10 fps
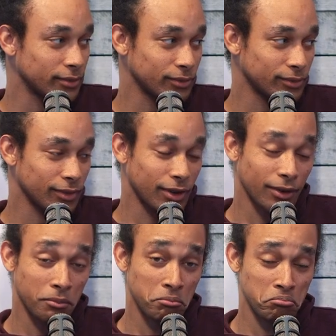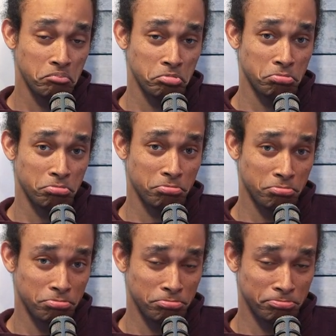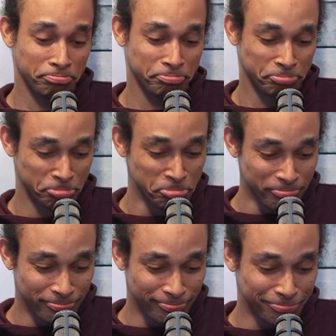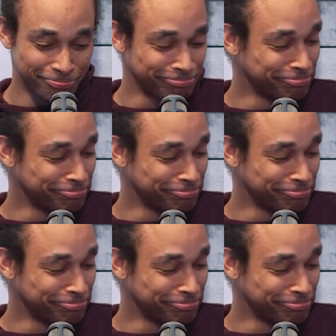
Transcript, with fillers: us. Yeah. I'm sorry because people were upset about that. Mm-hmm. I'm